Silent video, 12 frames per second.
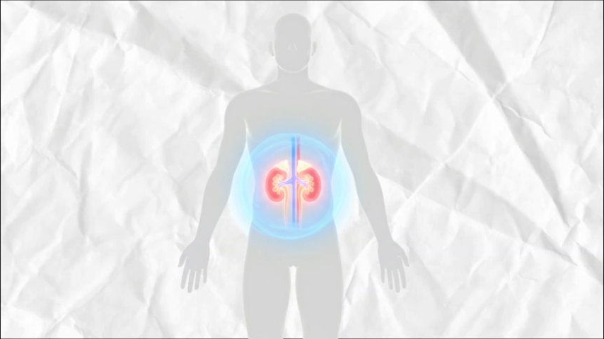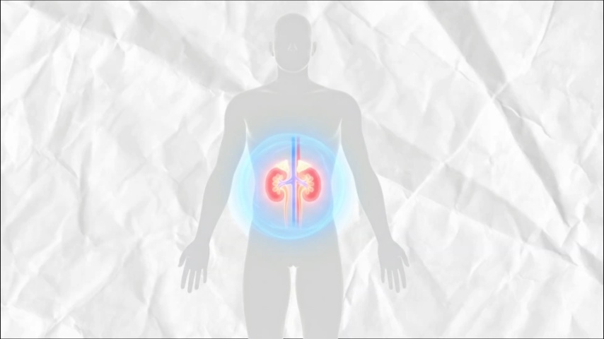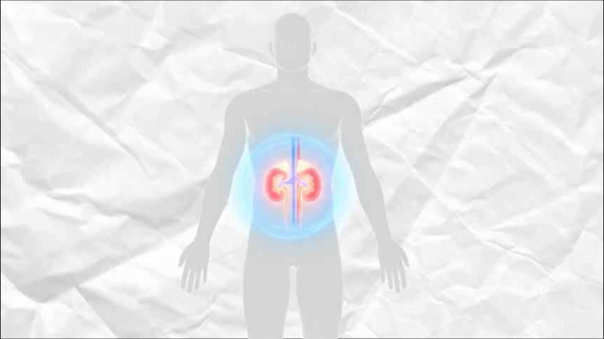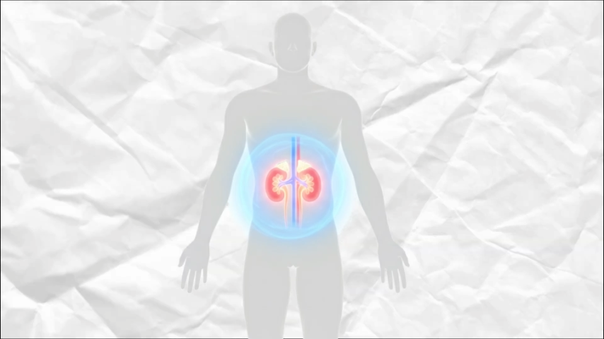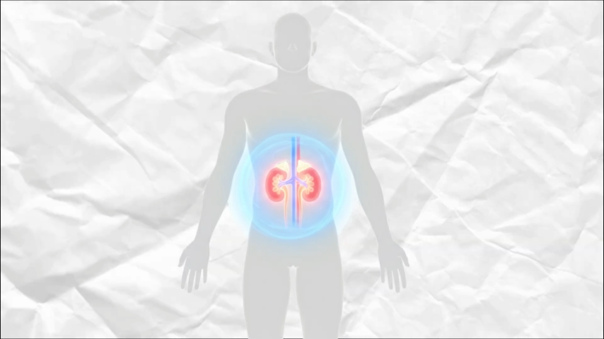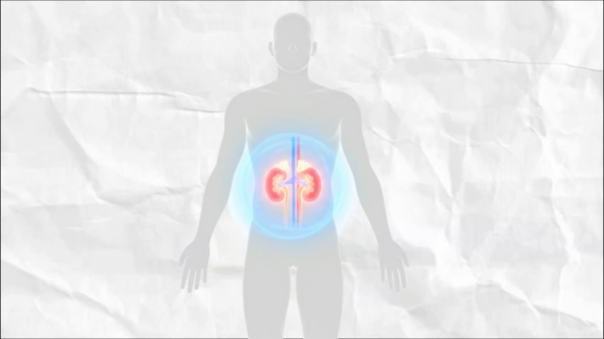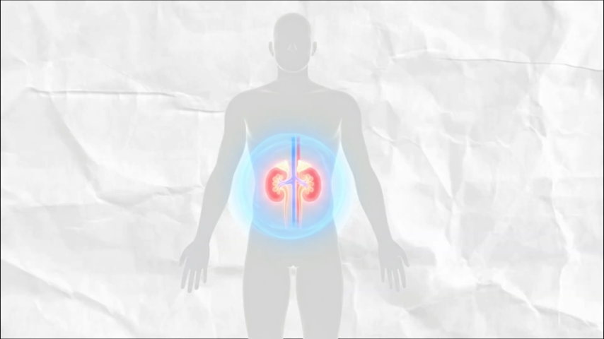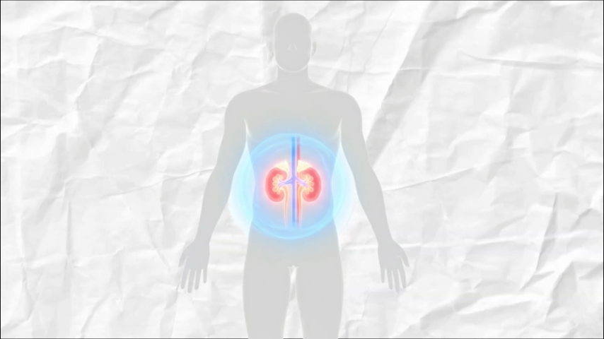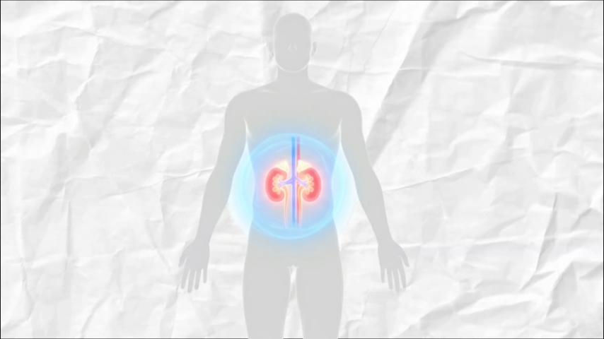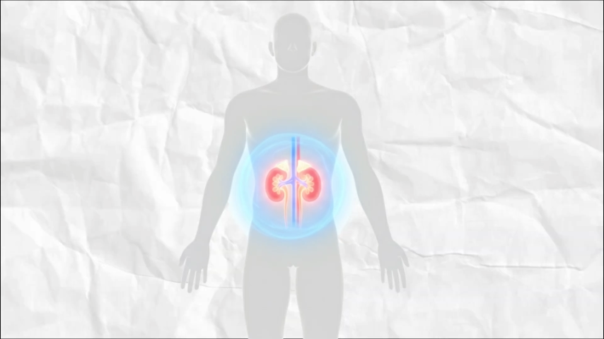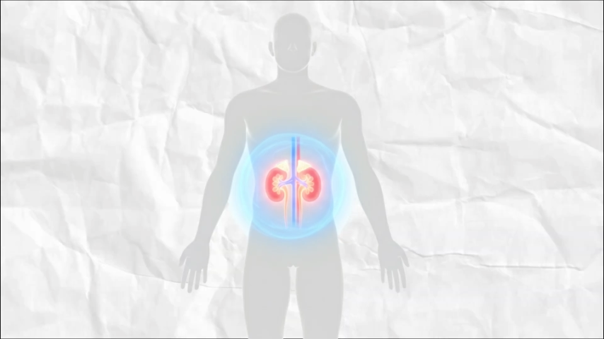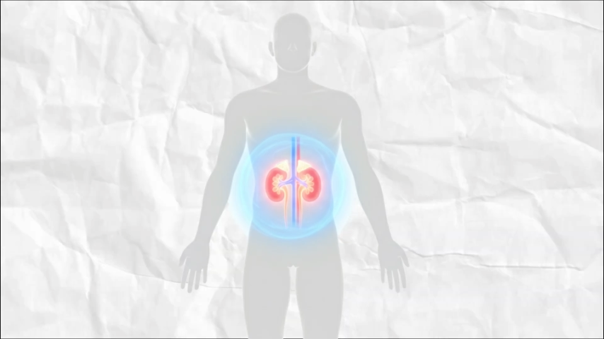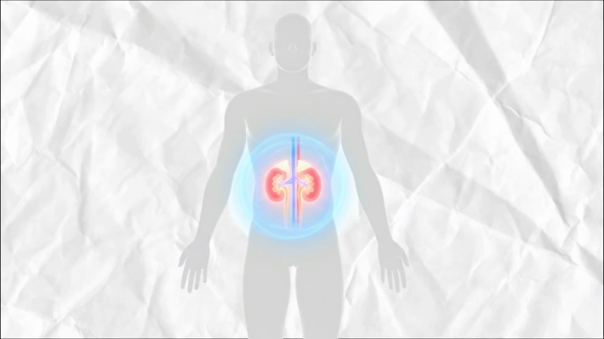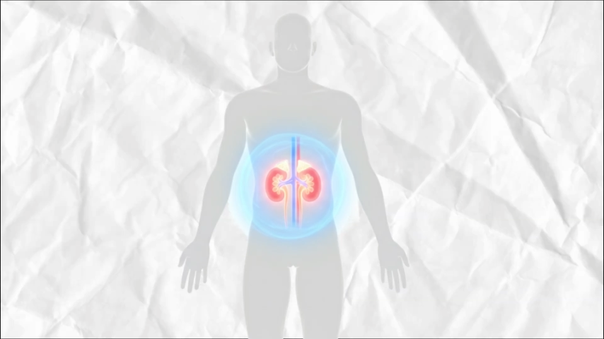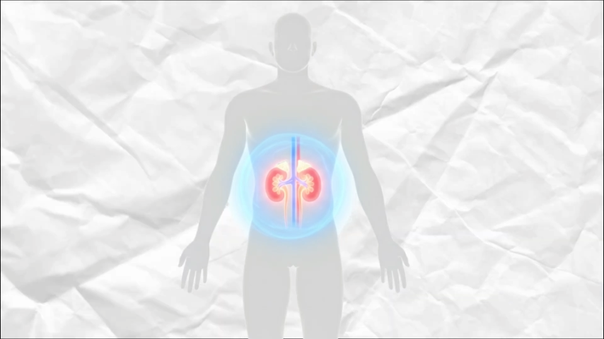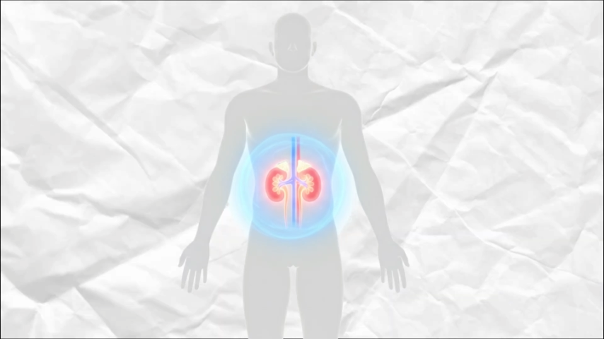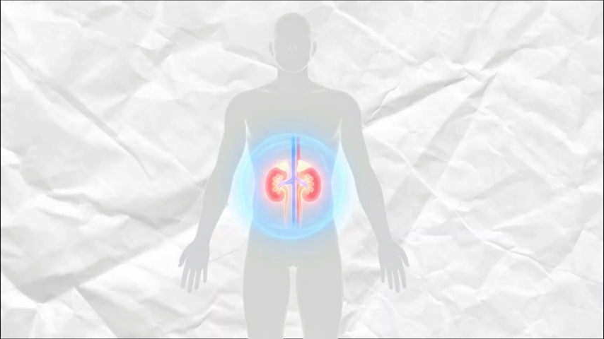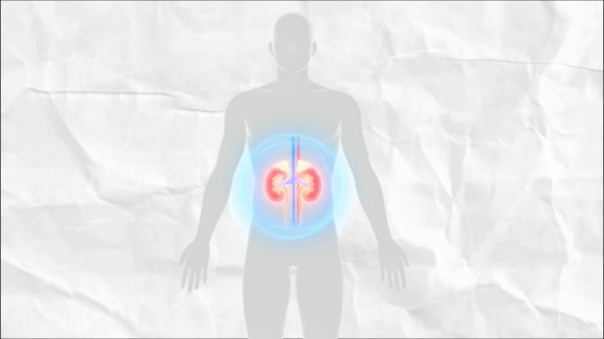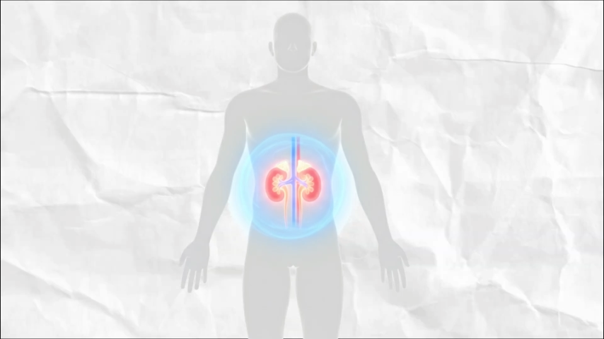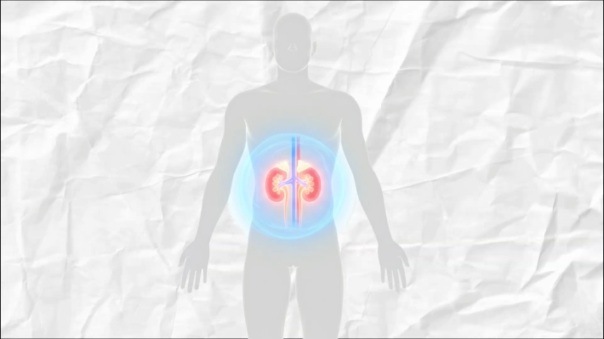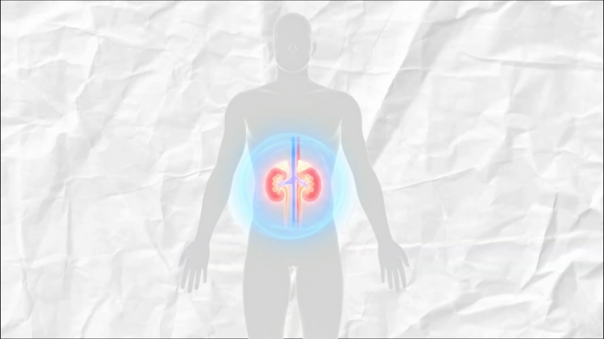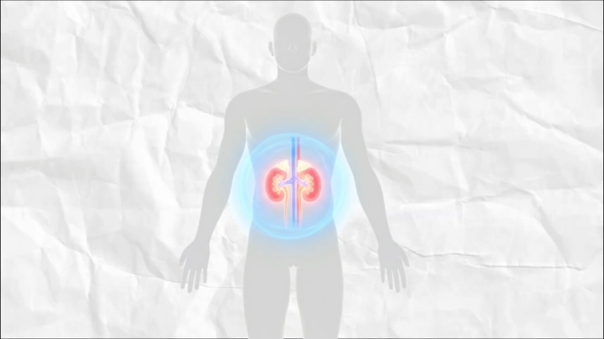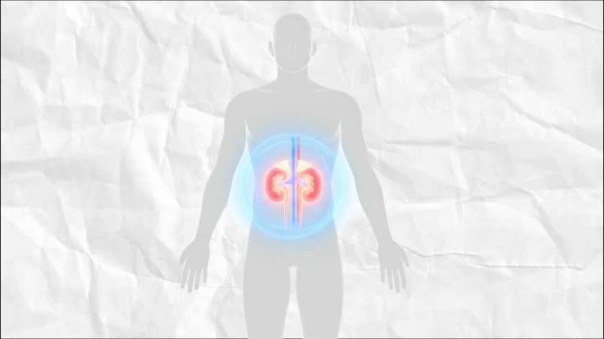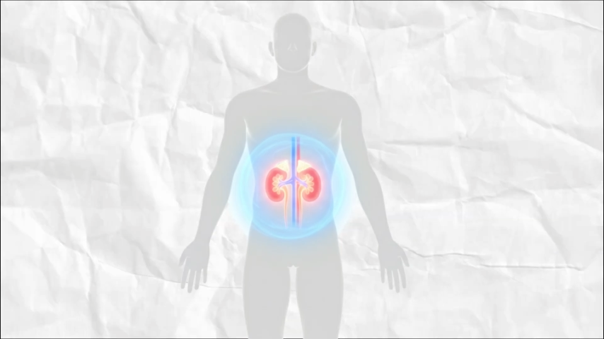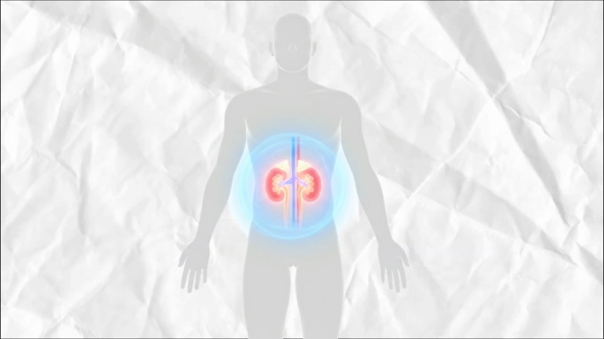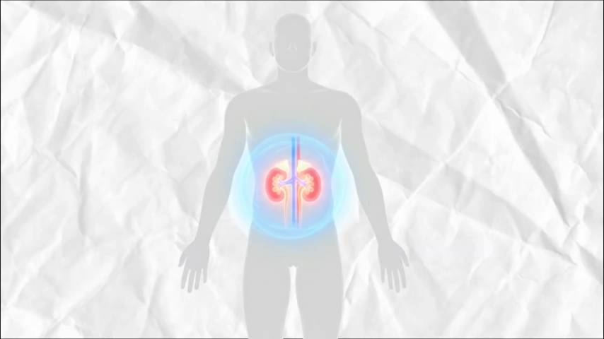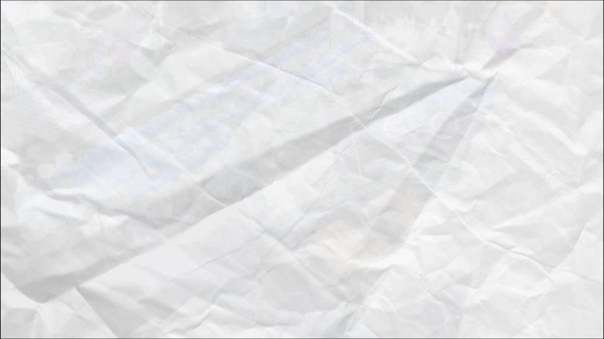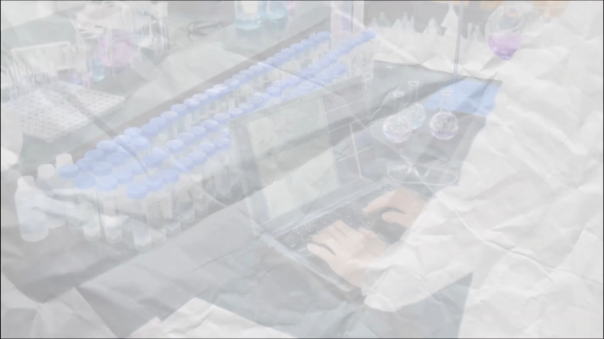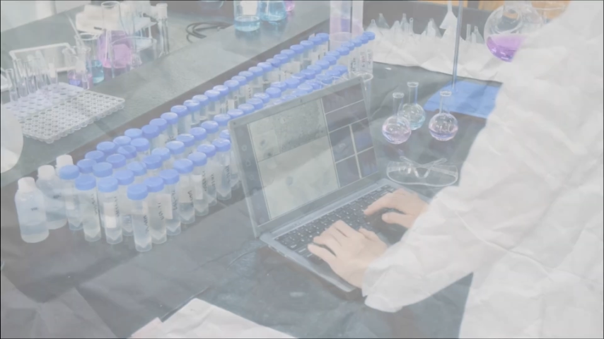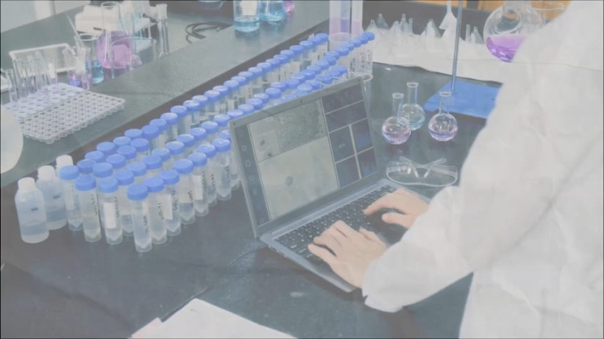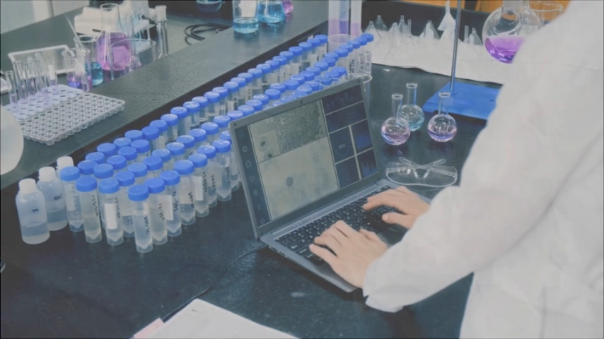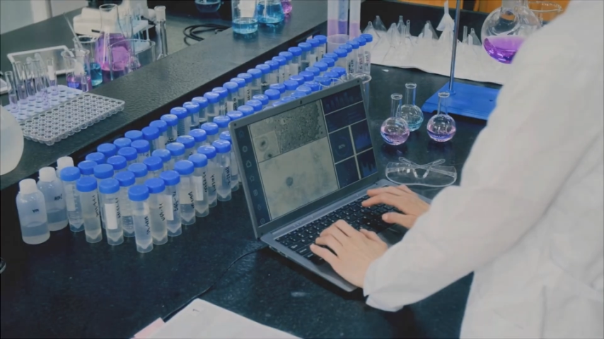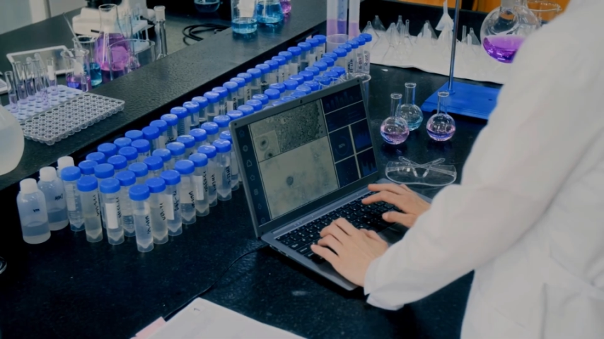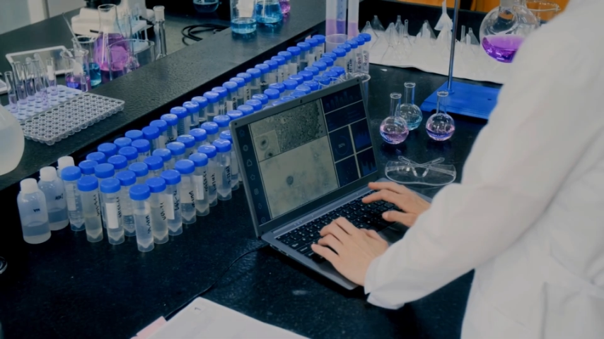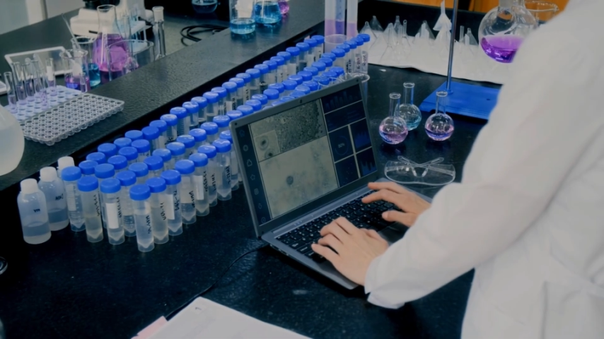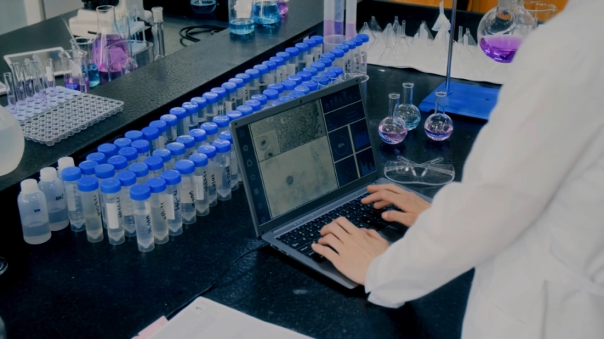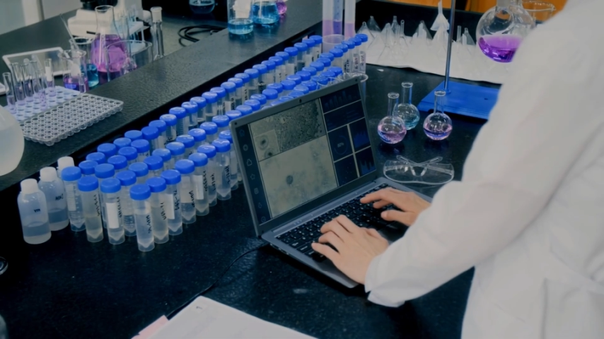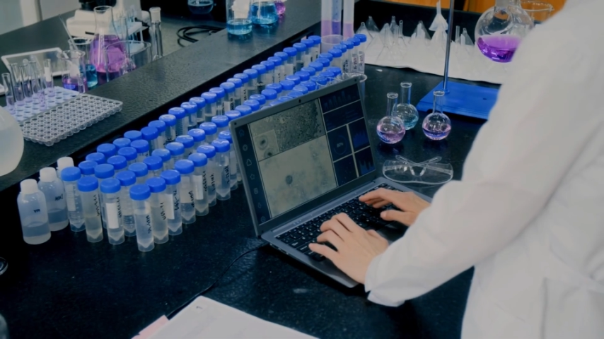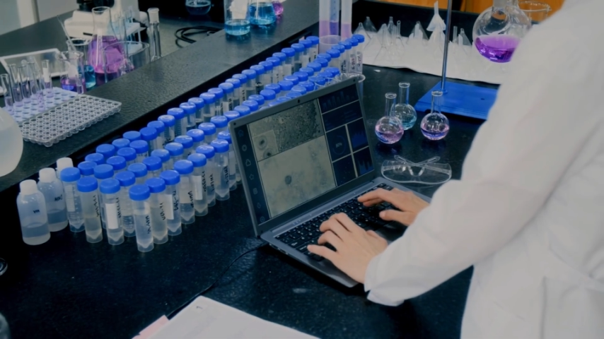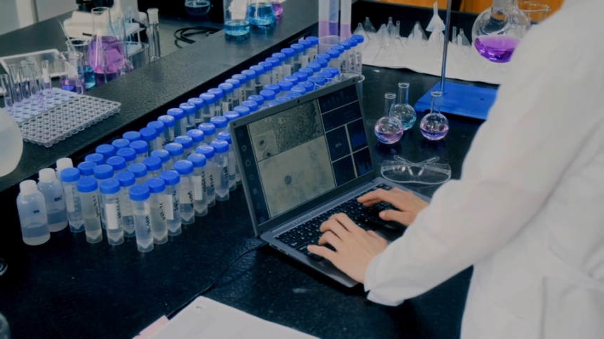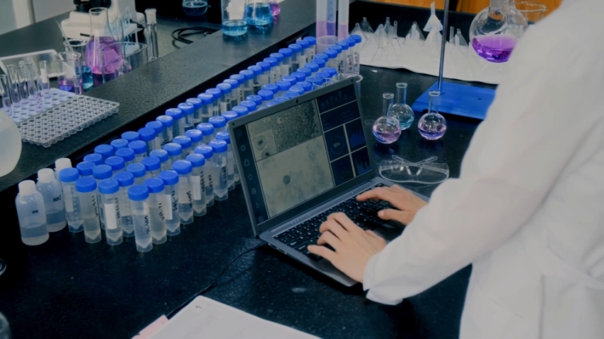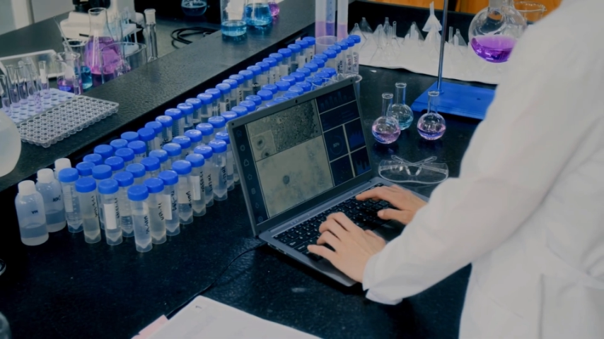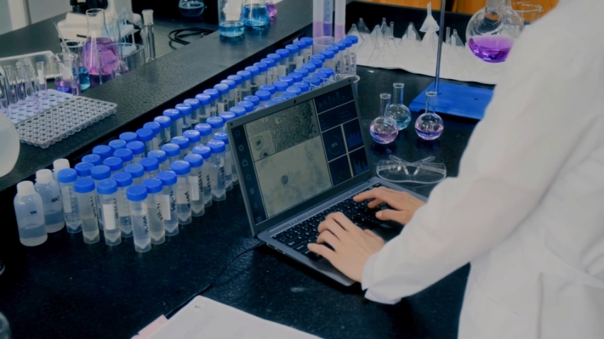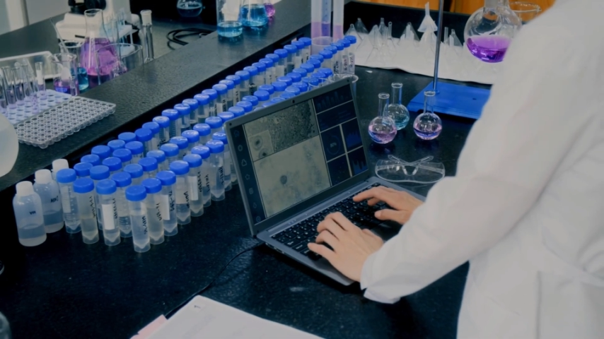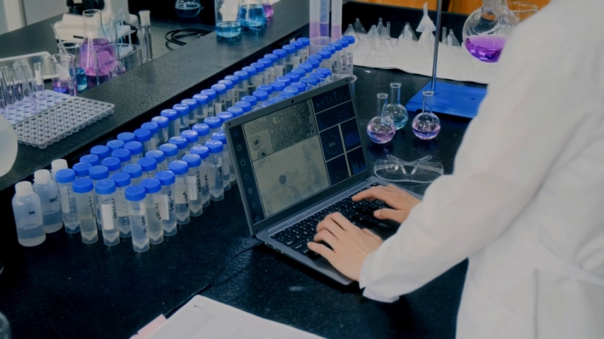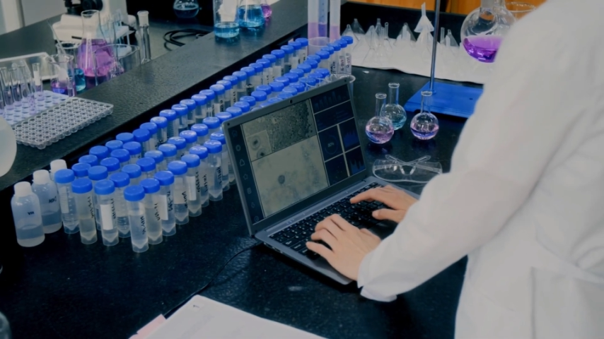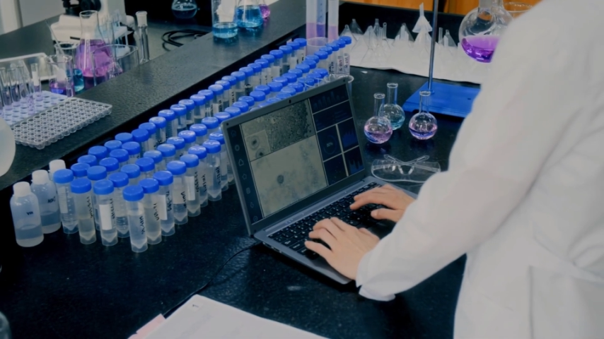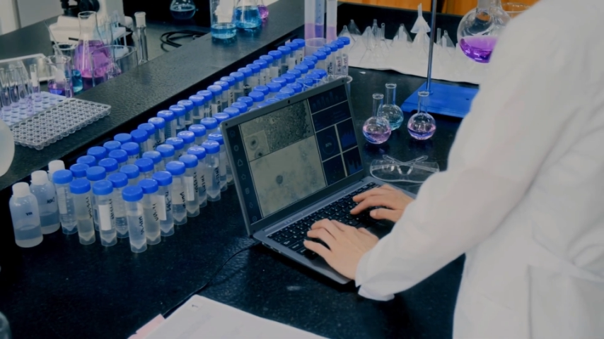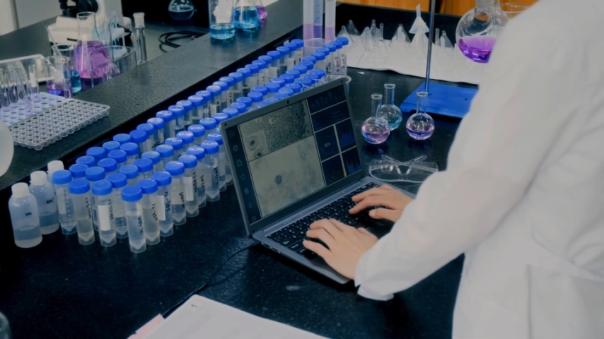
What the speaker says: Nobody's mouth can be seen.